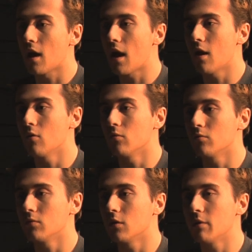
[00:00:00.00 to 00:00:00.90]
how
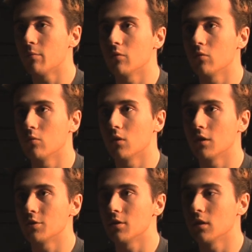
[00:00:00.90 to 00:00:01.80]
the people who were
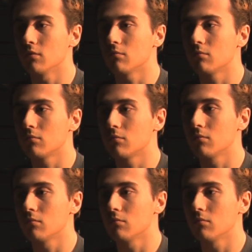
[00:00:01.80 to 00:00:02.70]
auditioning
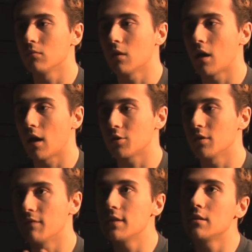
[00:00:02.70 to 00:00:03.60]

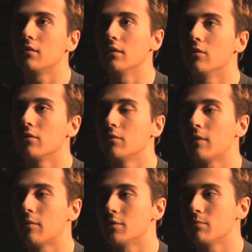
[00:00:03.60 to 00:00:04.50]
actually physically looked.
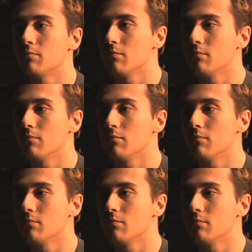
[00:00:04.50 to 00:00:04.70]
That was